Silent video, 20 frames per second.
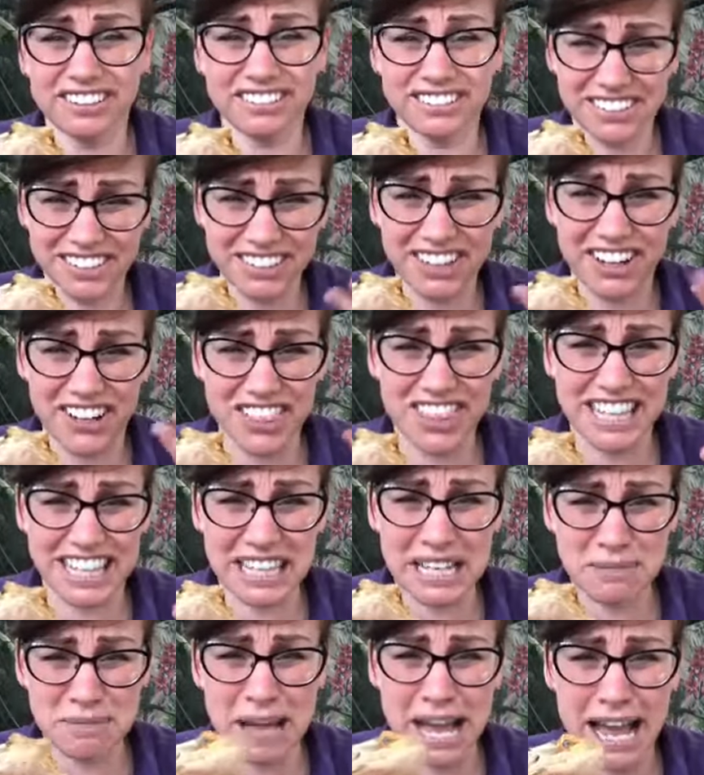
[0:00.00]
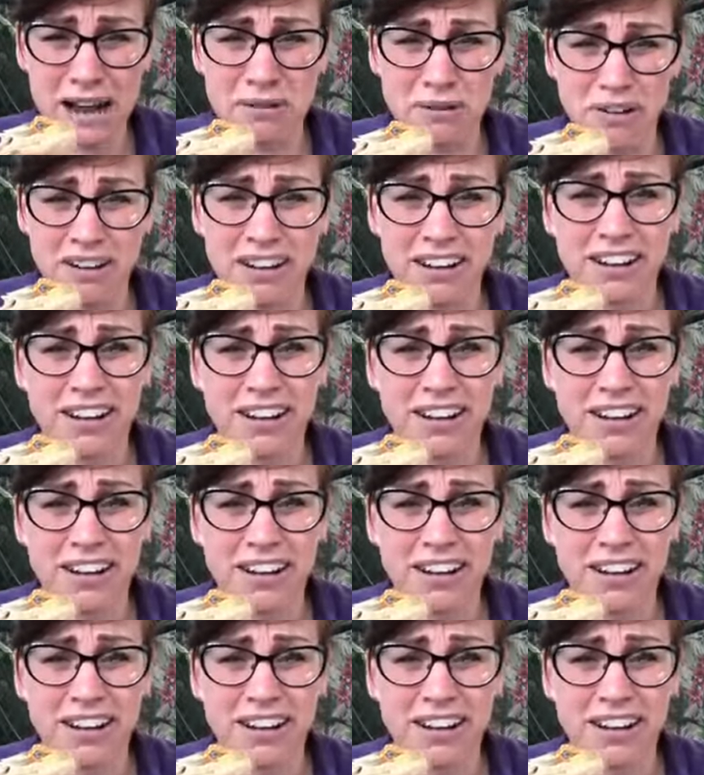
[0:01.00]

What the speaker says: You've got to think about,